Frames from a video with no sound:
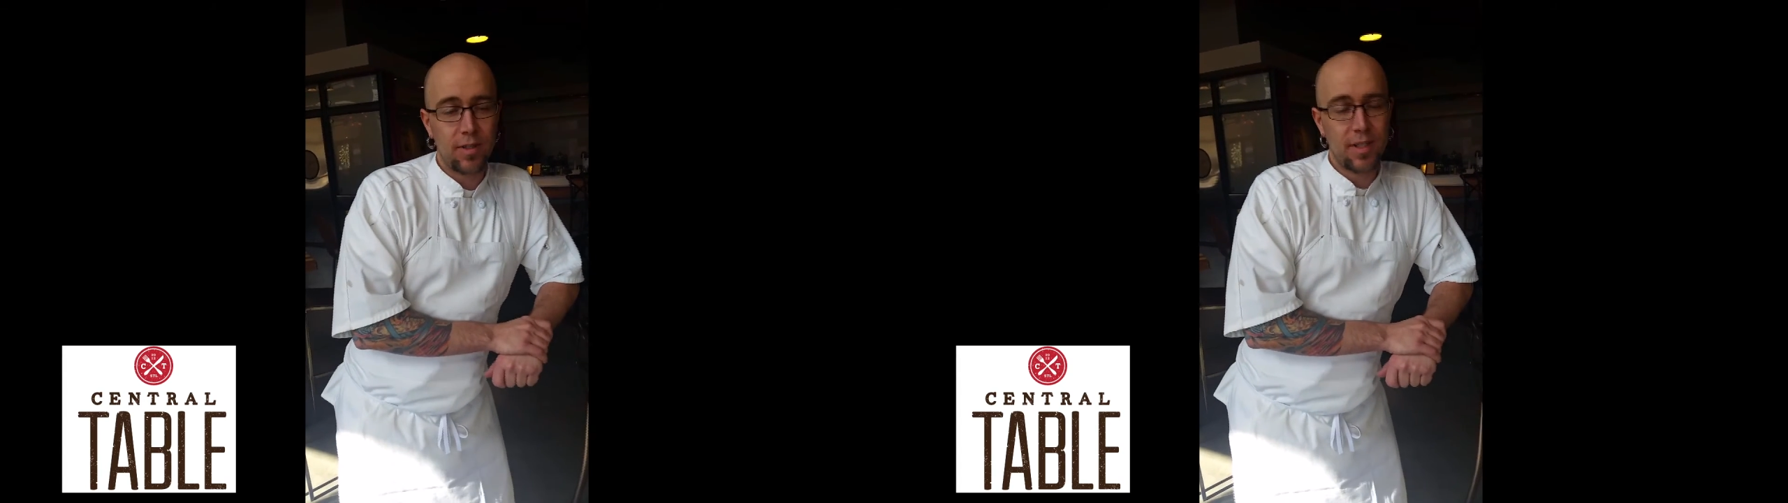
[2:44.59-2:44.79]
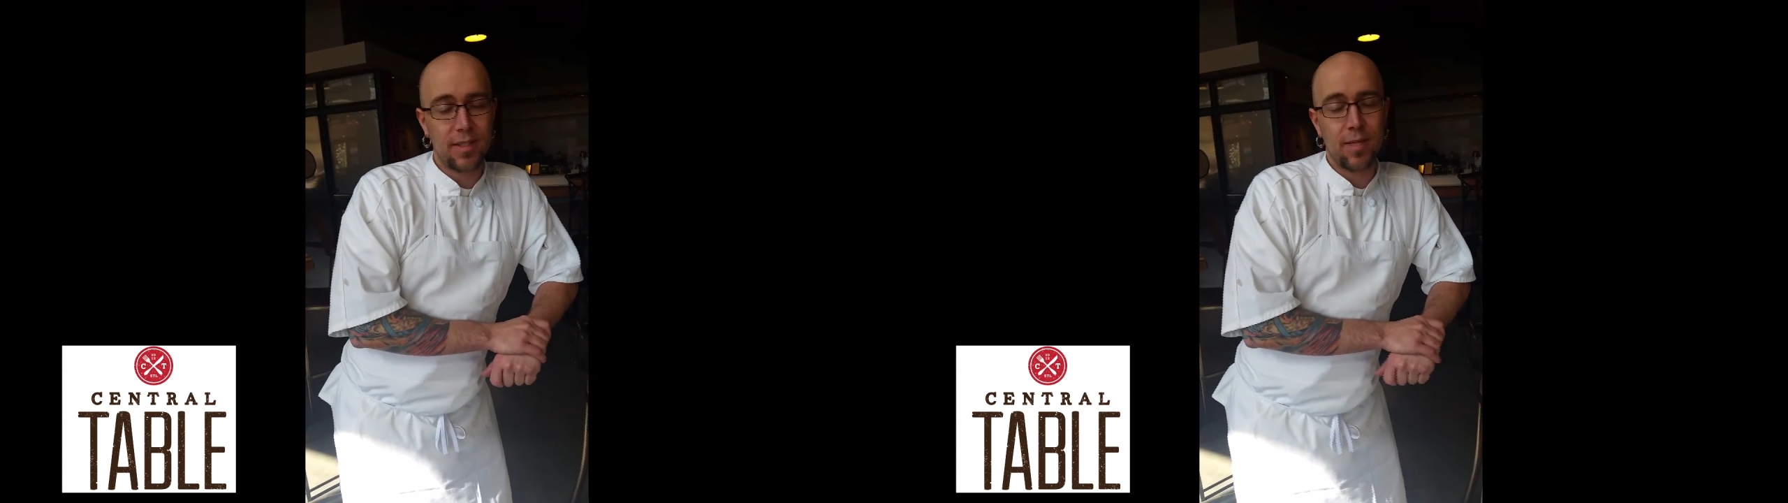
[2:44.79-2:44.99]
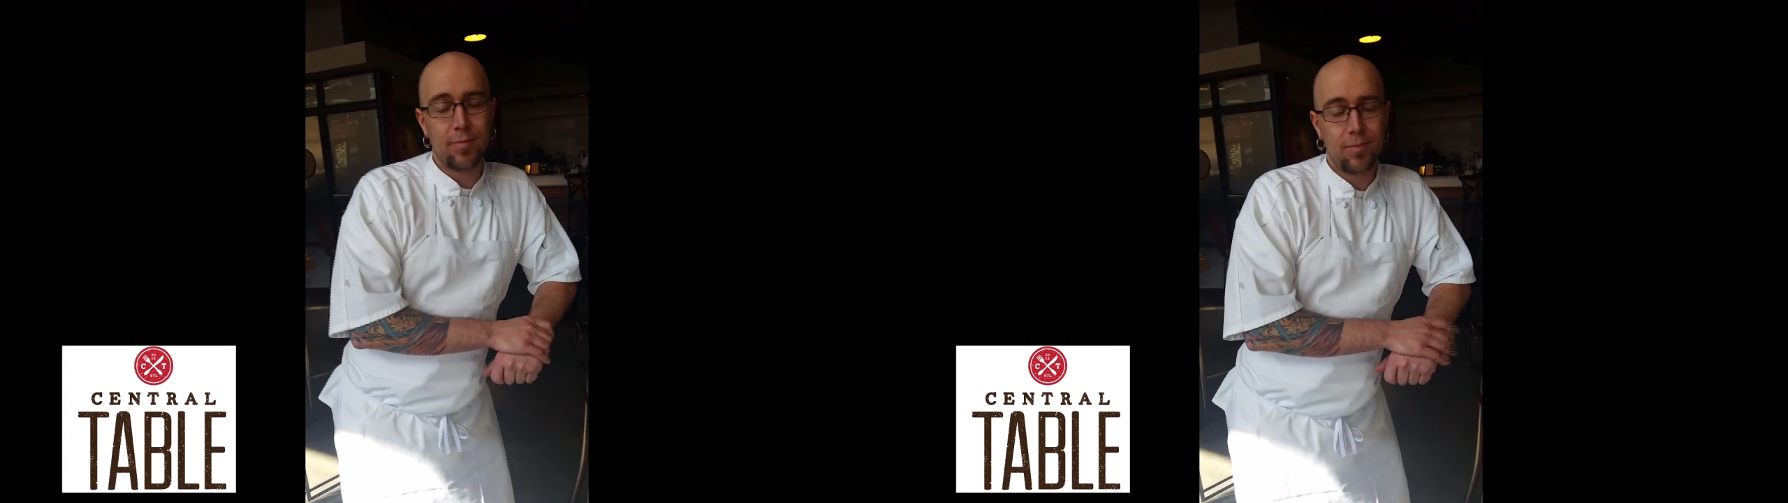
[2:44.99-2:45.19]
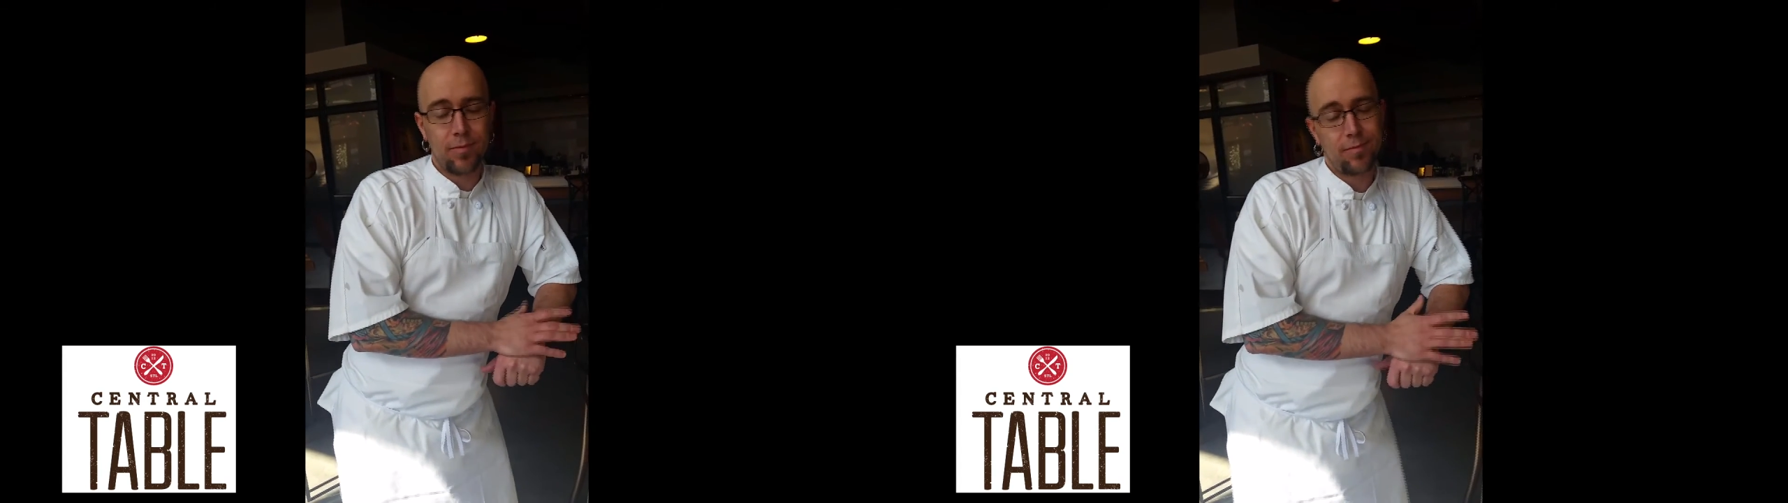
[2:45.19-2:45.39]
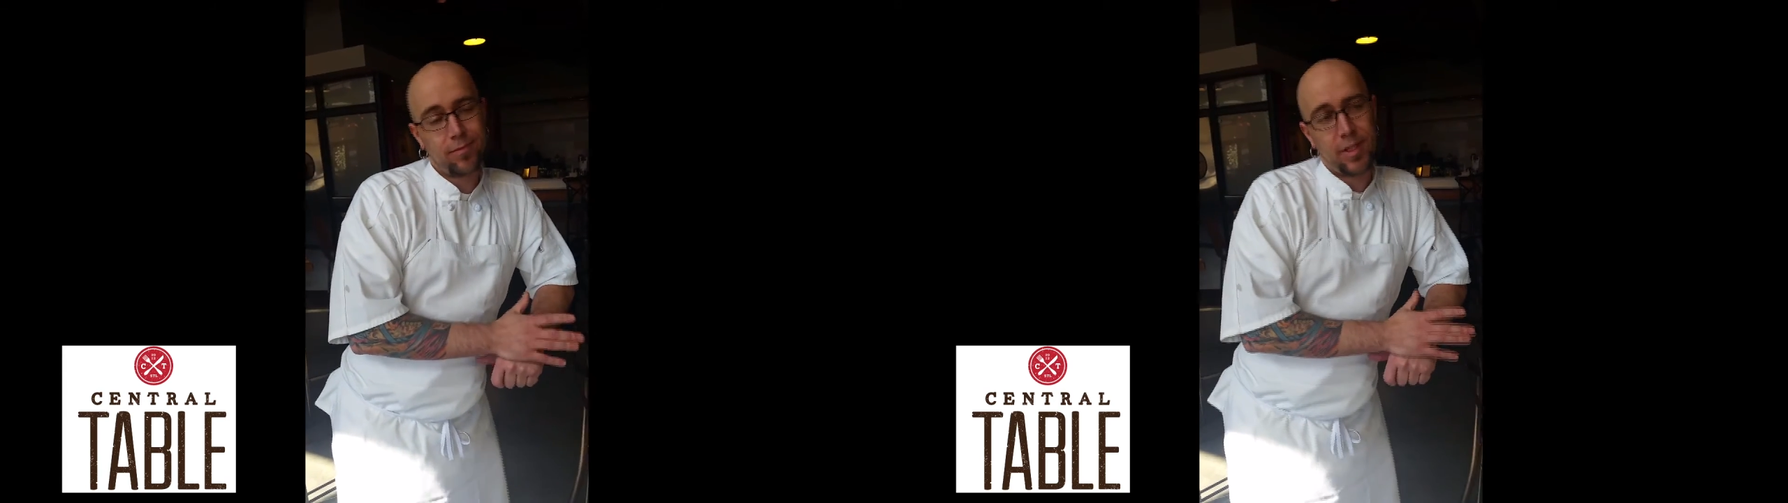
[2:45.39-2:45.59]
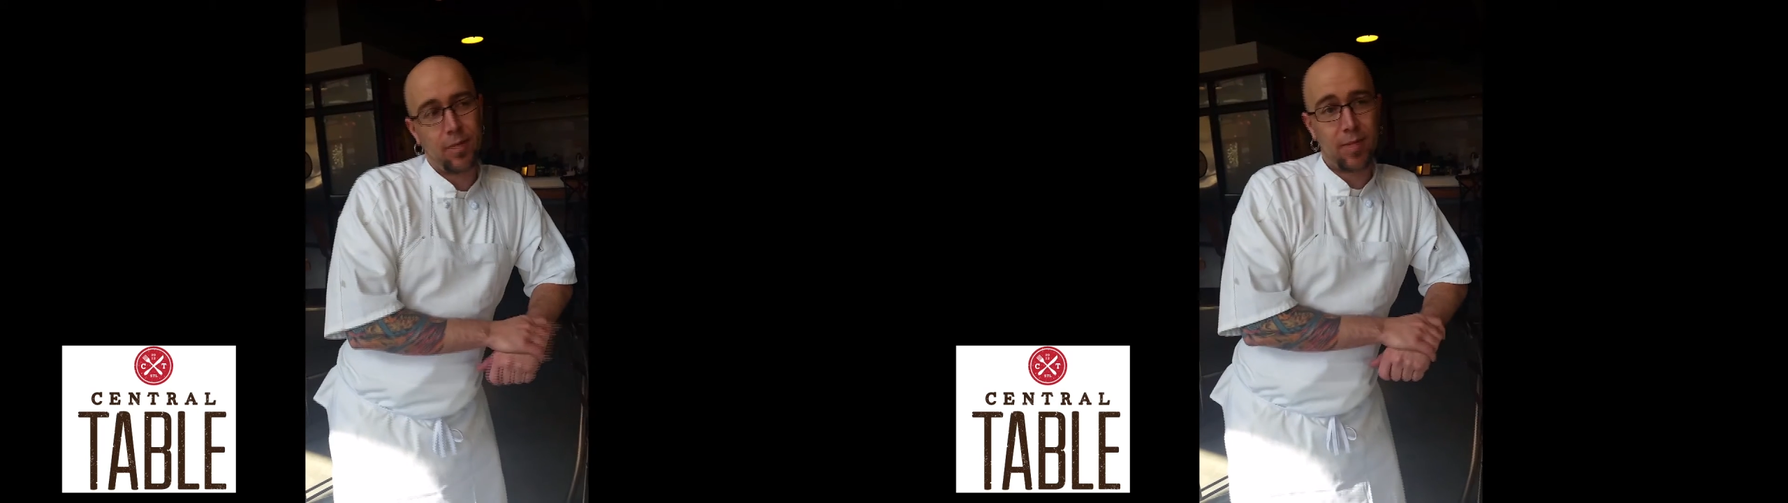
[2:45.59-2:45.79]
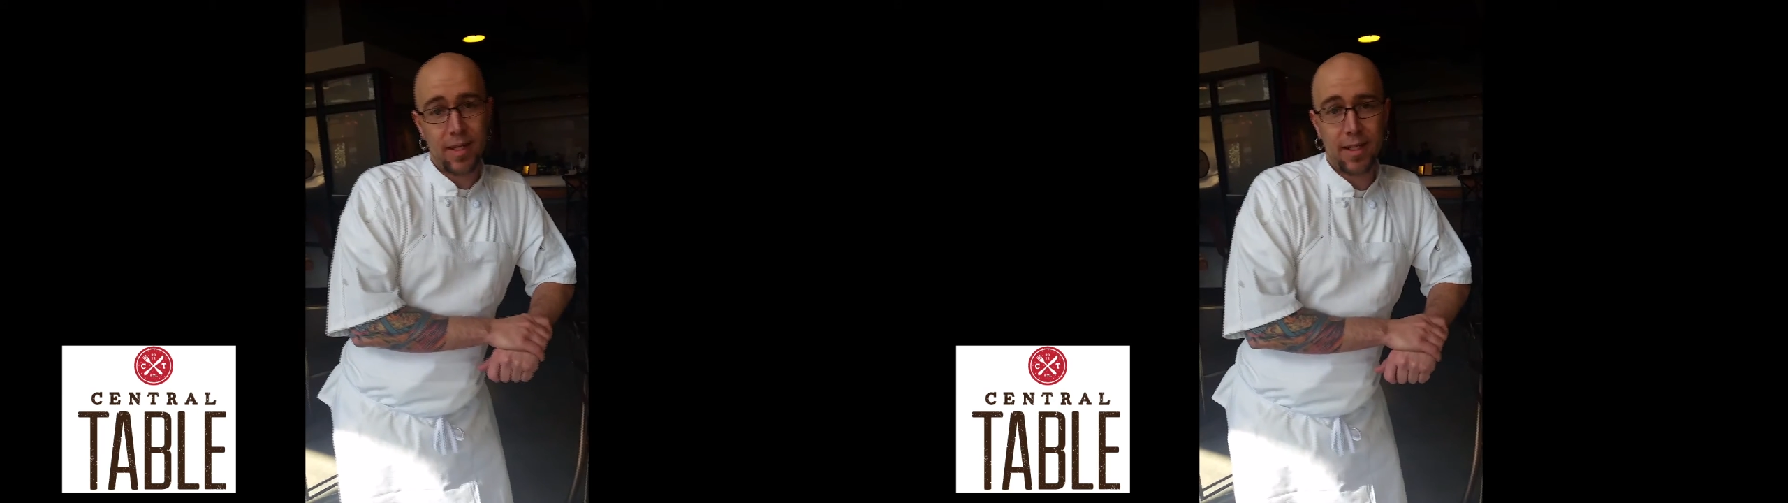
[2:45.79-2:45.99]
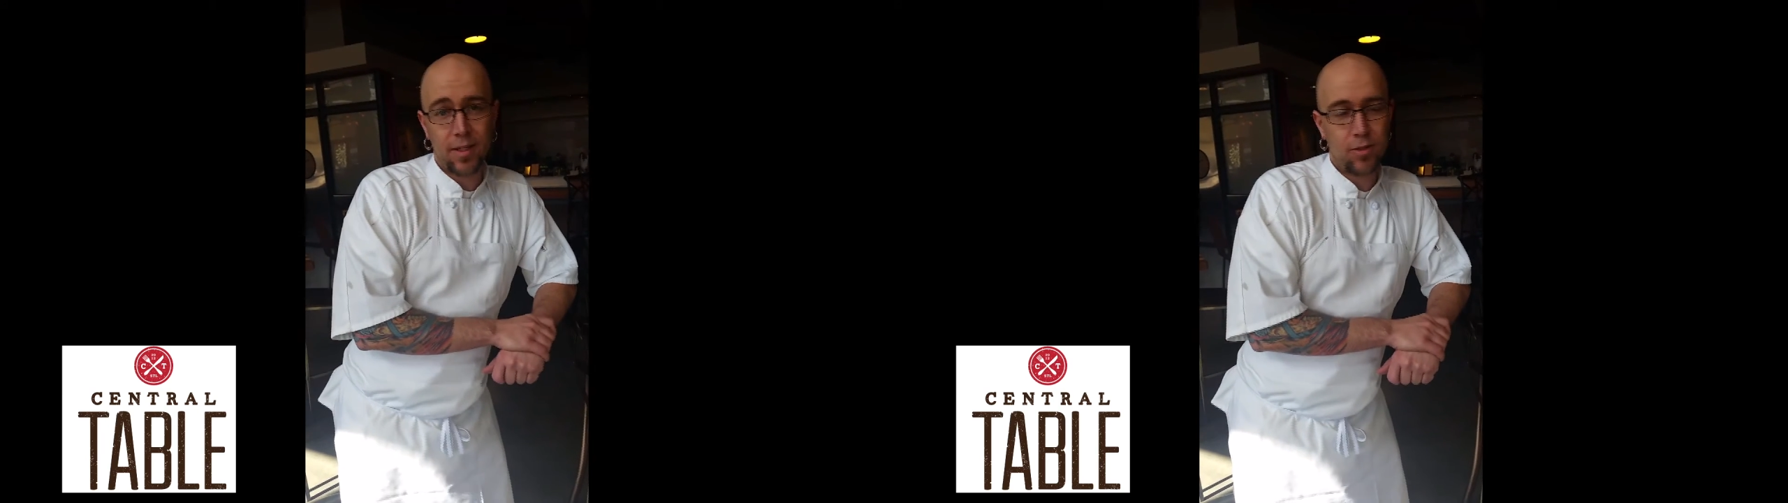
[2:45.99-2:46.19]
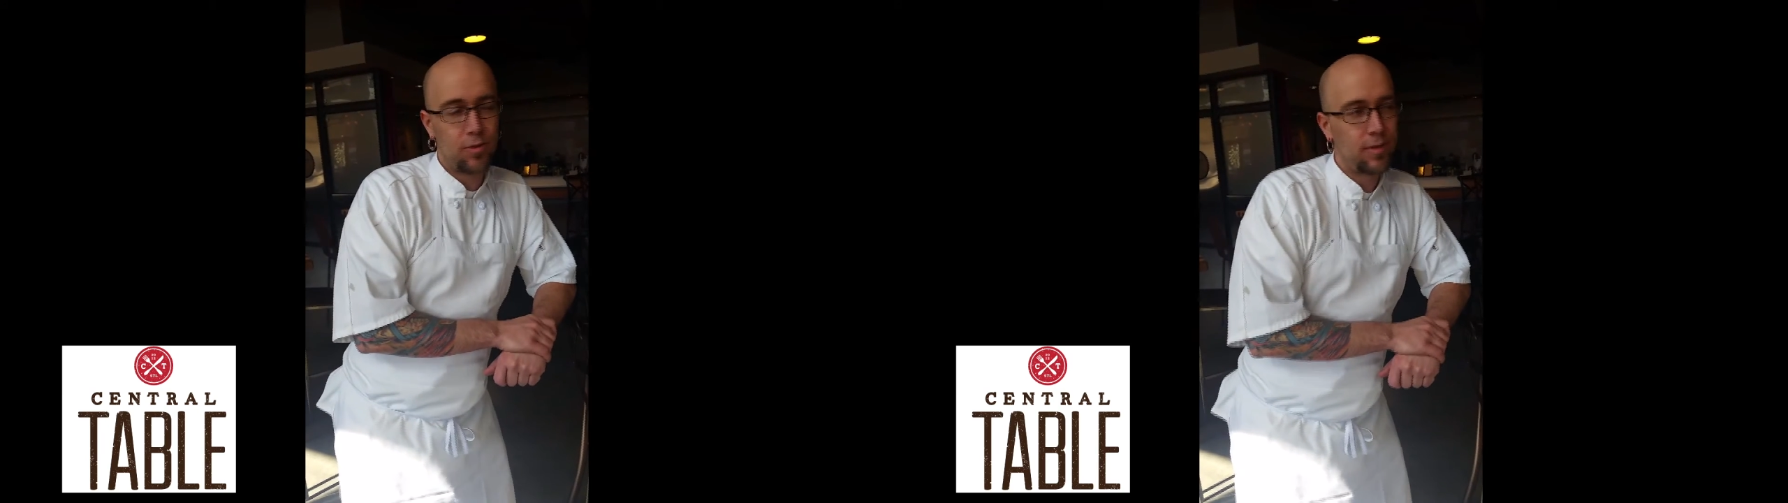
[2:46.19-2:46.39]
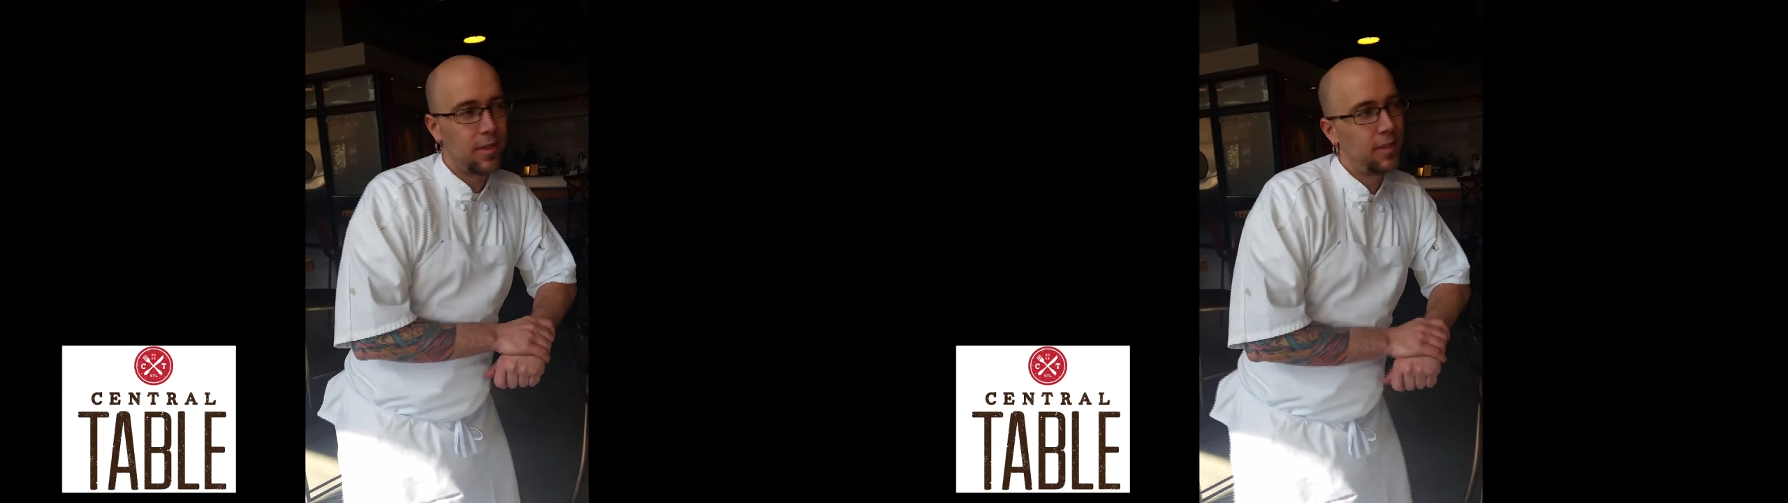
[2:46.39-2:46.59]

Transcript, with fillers: because I'm, you know, not that cool.